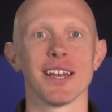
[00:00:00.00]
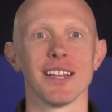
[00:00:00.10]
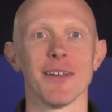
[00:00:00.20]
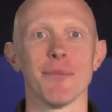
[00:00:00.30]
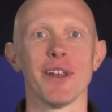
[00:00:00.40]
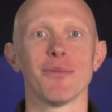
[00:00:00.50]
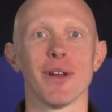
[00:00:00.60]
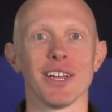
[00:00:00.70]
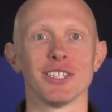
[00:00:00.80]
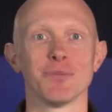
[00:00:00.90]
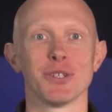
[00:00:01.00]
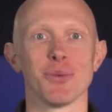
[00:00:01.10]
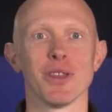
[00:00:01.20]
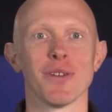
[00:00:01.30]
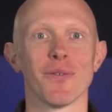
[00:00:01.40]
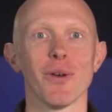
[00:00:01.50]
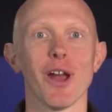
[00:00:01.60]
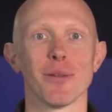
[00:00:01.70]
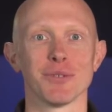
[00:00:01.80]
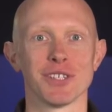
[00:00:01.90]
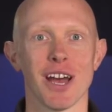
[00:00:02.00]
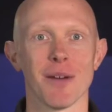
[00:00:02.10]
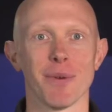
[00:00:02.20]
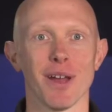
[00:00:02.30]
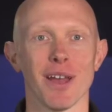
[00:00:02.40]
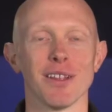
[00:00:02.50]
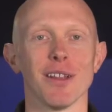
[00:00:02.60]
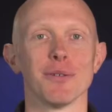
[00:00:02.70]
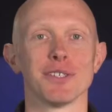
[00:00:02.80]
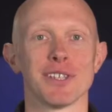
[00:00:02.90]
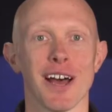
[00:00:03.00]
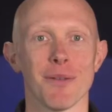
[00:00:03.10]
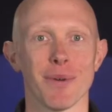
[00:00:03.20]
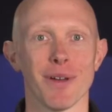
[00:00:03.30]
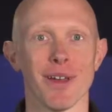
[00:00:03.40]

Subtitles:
in a limited range between the free arm stop and the load stop.